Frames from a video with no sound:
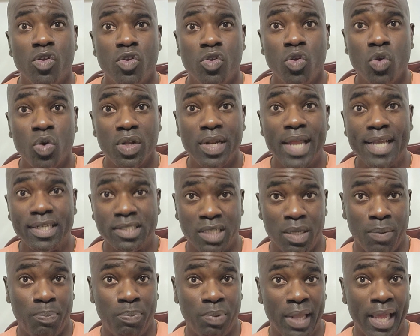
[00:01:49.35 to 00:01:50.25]
You can
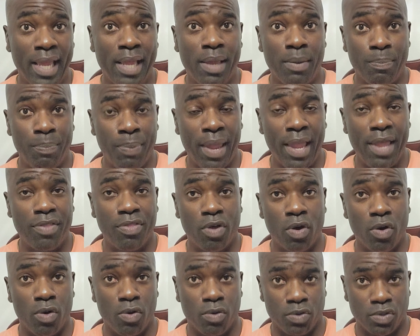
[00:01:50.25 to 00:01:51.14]
actually pay
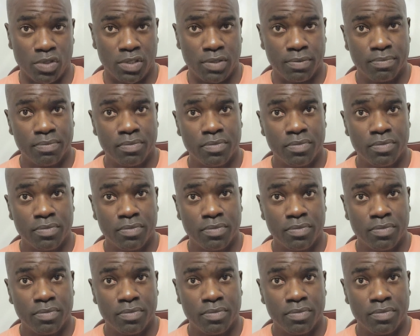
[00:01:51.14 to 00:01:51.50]
those